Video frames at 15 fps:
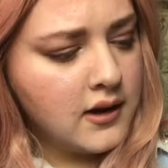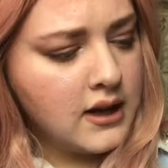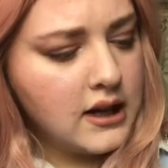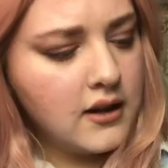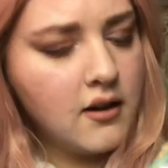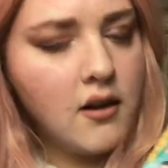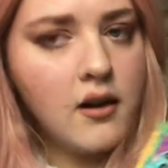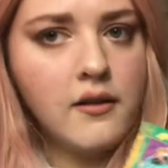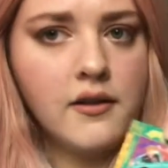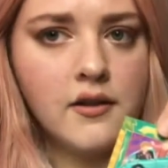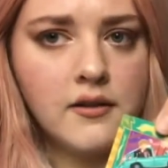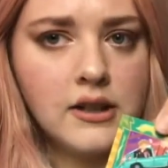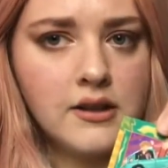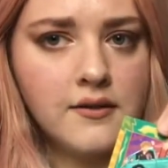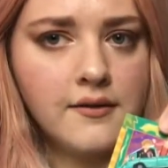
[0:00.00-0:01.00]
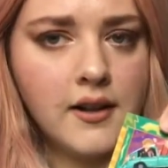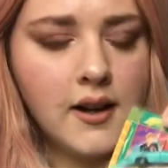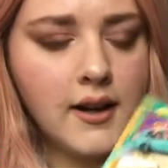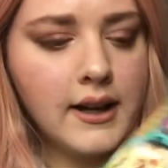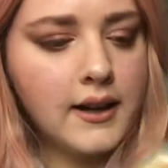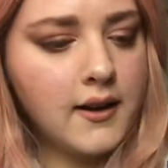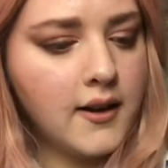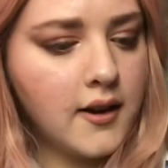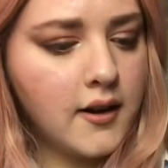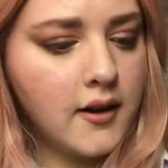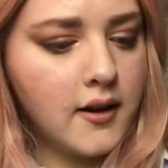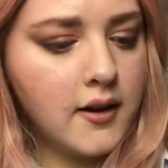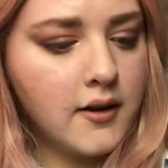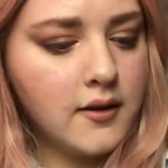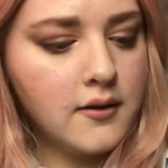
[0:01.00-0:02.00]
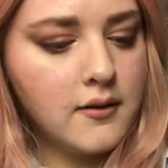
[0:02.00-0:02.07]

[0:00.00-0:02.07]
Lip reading: and Arthur in the flying car.